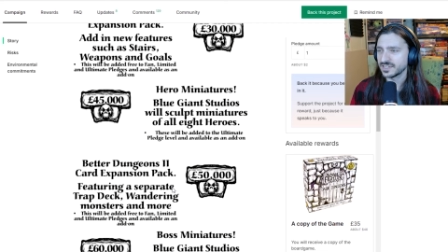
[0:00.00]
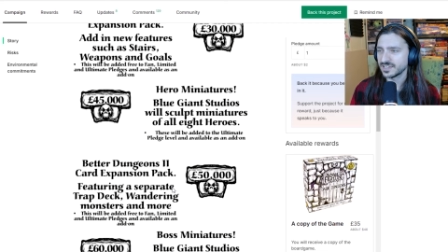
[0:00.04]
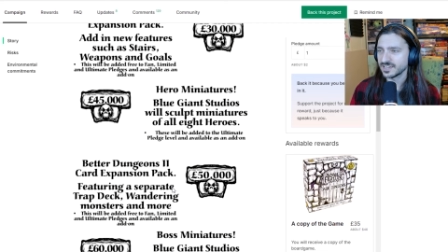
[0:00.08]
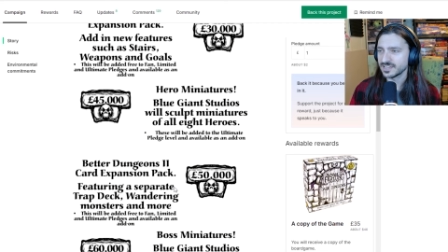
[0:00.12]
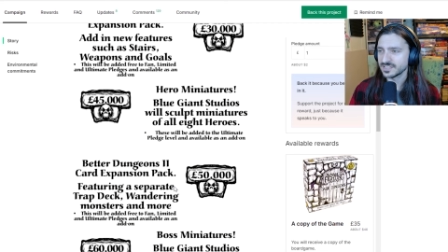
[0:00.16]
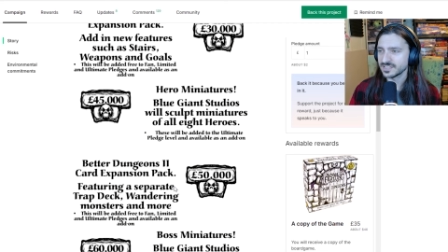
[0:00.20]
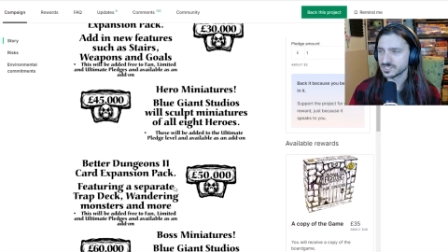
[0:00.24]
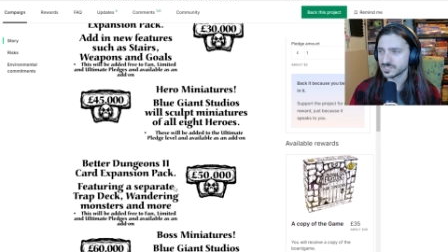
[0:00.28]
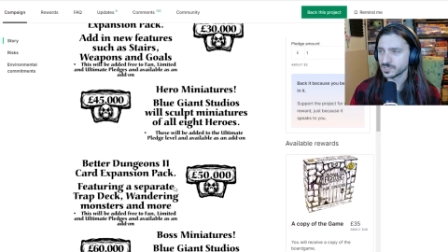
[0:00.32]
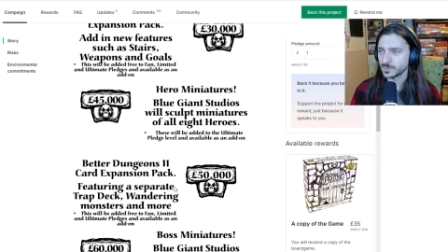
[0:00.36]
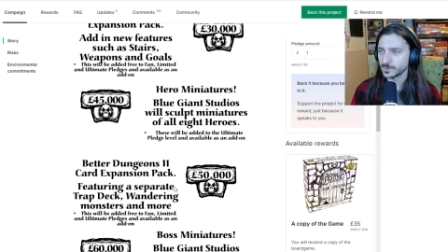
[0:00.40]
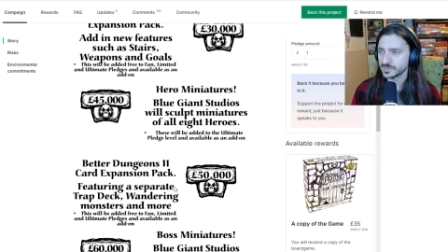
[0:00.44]

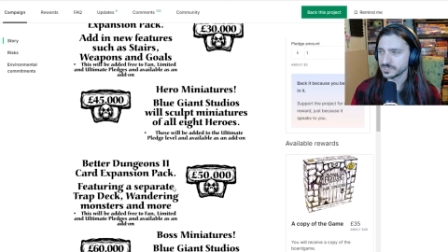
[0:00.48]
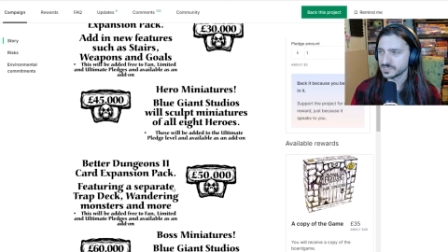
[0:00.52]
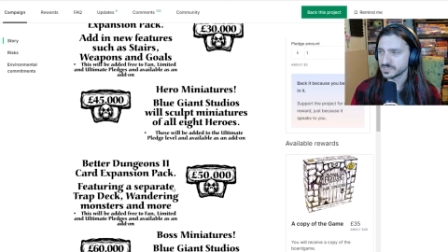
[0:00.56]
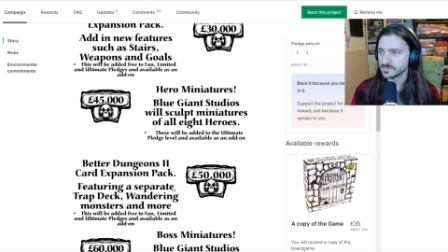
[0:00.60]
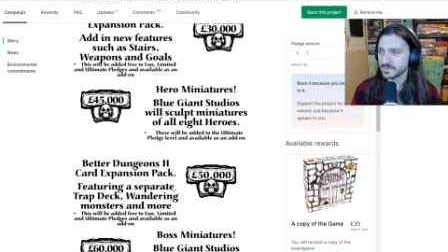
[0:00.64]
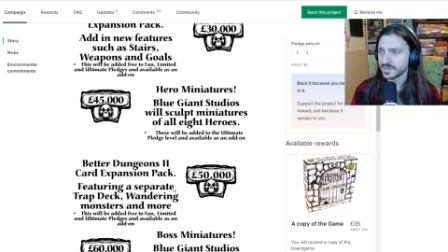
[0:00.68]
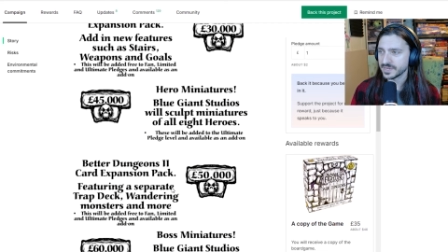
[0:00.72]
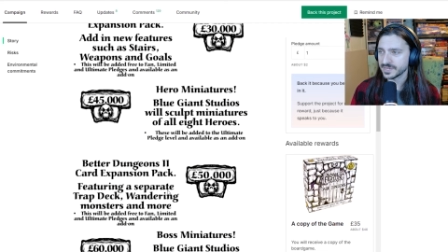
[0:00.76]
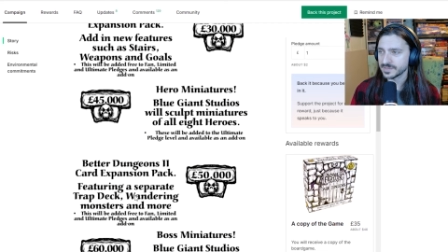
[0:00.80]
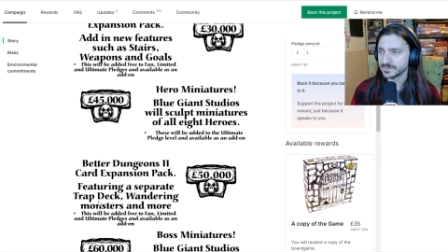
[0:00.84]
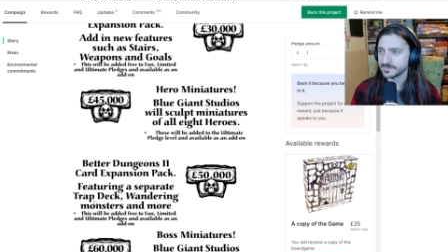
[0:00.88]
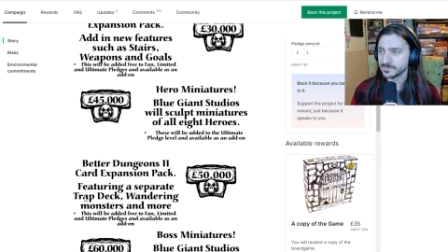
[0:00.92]
It's going to
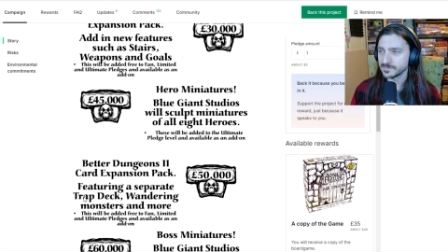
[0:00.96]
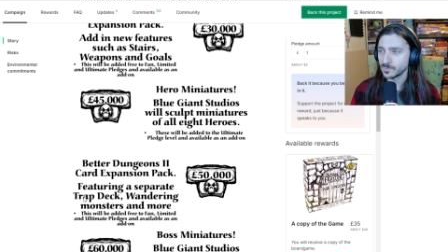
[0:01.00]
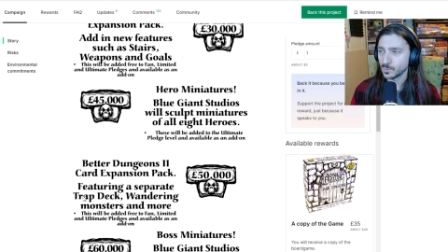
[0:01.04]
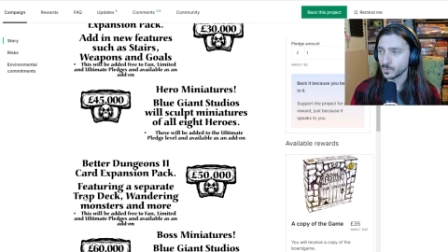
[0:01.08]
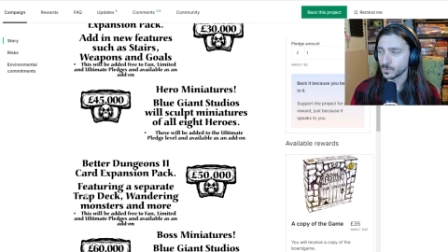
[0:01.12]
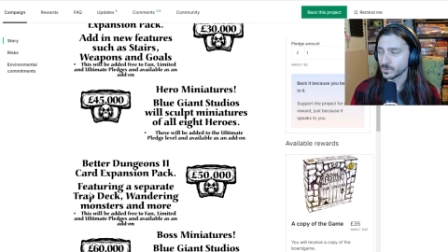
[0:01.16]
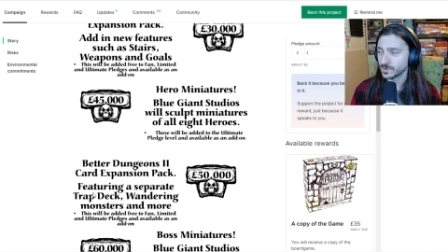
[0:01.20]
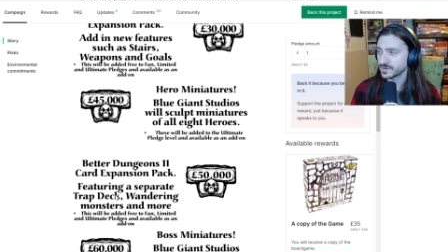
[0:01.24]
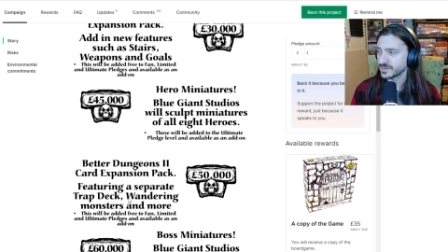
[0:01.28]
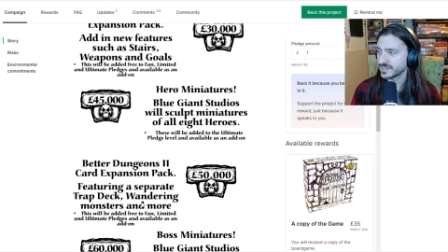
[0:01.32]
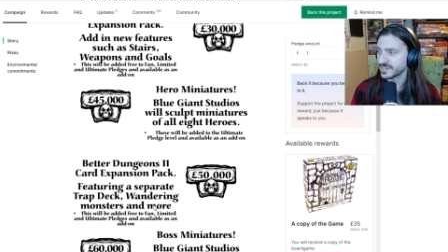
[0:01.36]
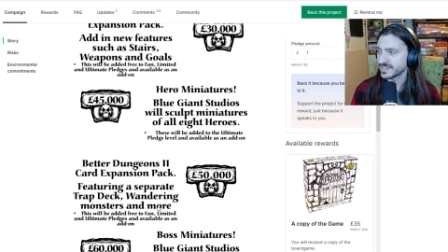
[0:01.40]
make it
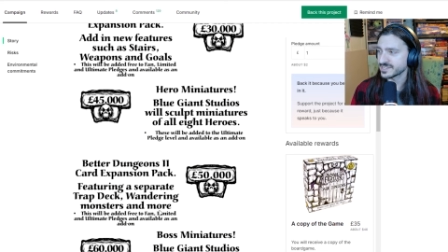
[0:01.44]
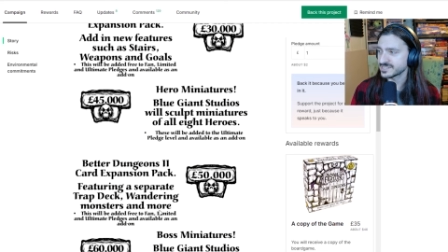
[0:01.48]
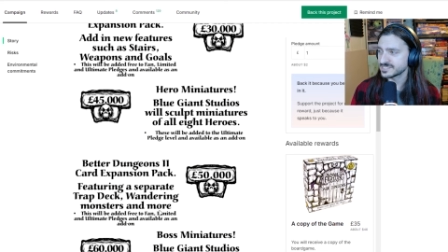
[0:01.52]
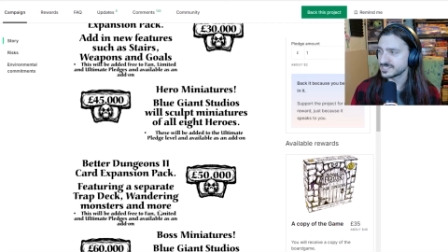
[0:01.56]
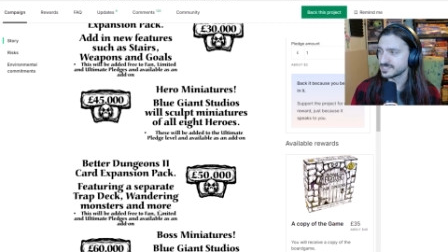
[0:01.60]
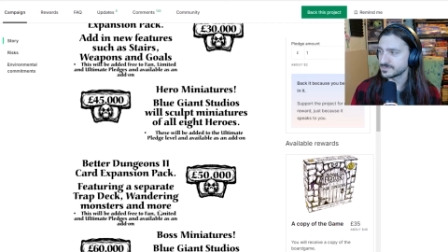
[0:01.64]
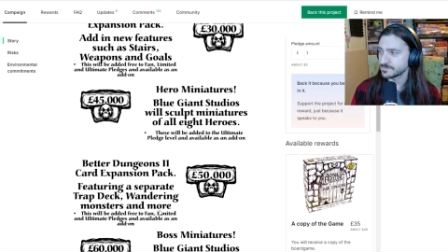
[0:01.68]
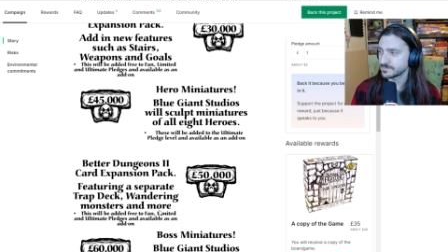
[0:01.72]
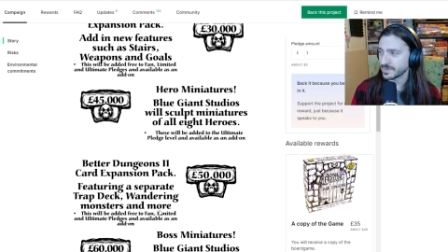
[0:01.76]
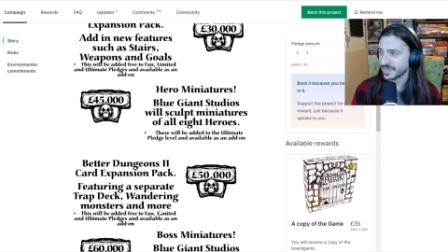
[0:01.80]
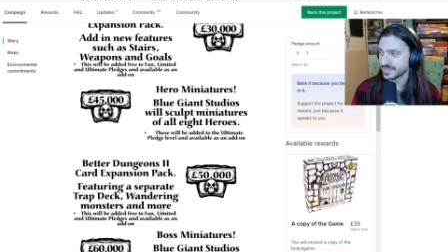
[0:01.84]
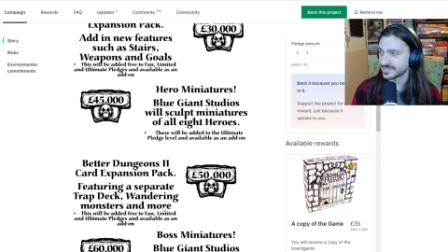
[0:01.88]
more
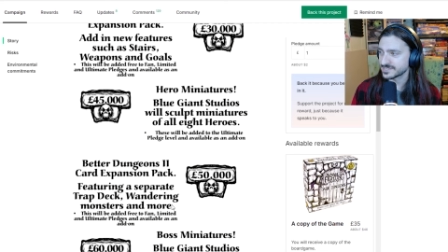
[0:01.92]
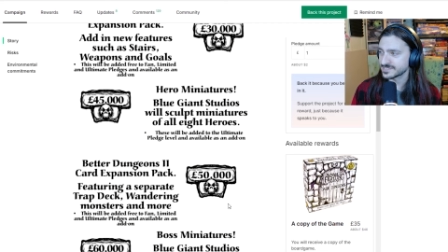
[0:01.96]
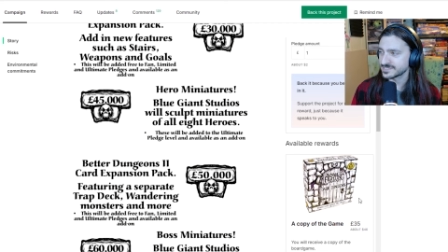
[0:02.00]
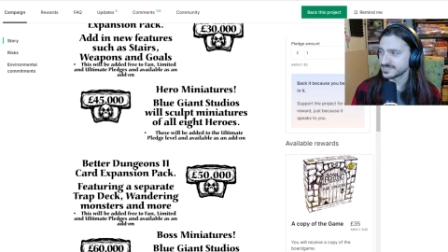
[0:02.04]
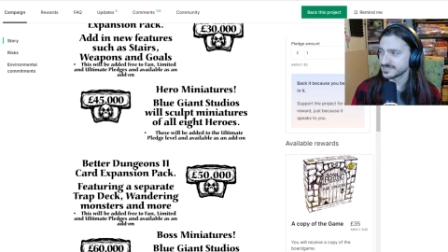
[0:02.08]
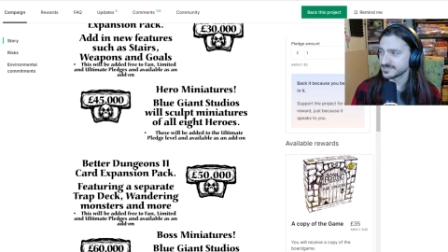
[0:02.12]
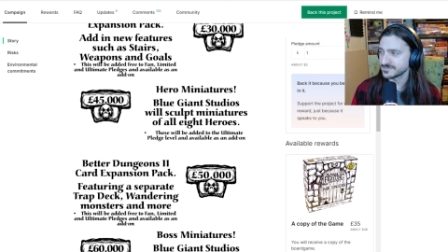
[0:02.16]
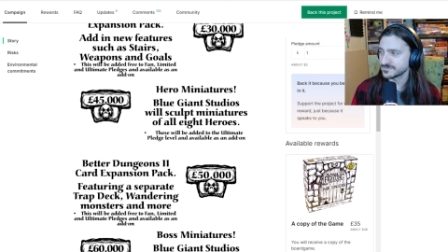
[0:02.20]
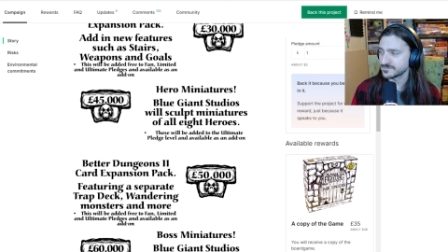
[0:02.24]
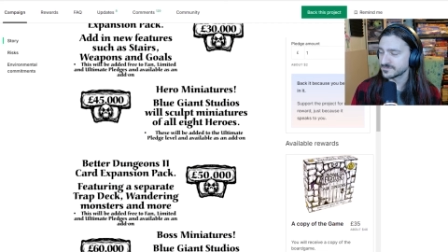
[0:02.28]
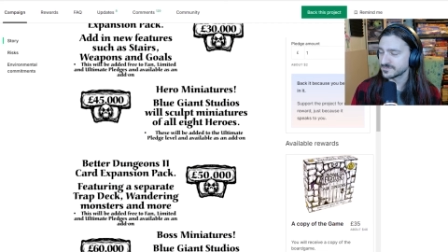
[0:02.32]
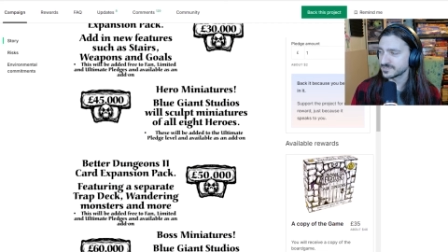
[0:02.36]

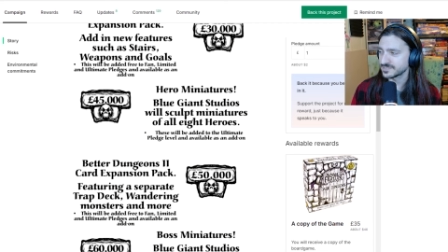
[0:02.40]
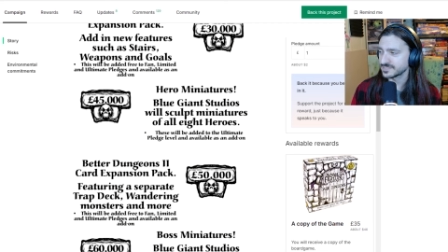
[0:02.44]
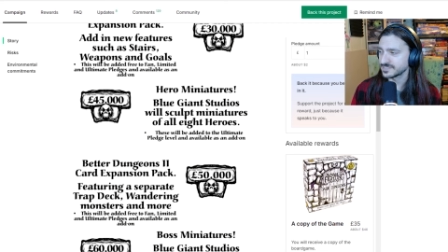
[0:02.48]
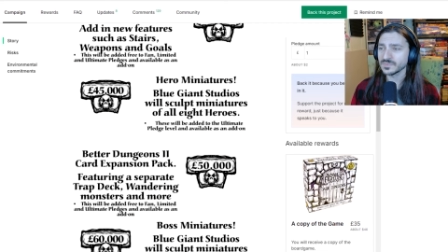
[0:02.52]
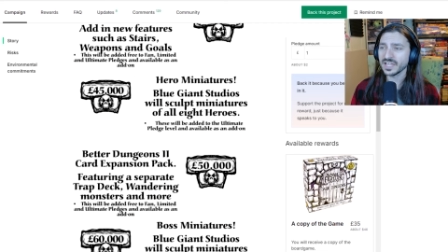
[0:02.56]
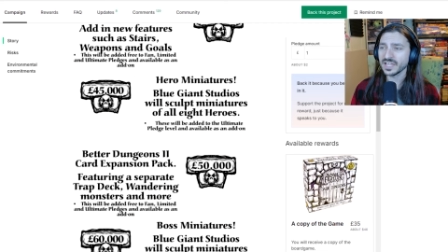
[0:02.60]
expansive.